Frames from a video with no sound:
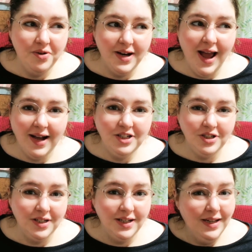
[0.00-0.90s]
you can
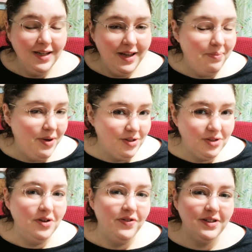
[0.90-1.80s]
actually get
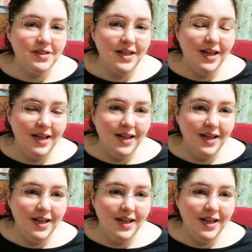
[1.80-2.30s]
better service